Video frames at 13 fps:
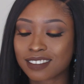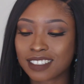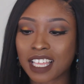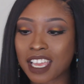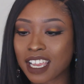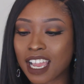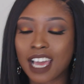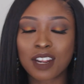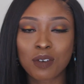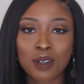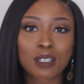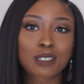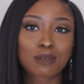like I
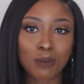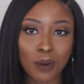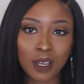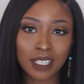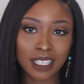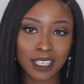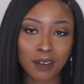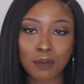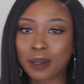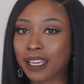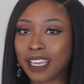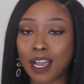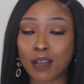don't want to spoil it,
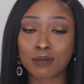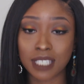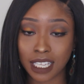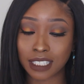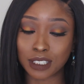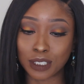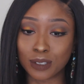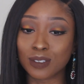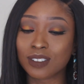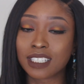but I'm telling you,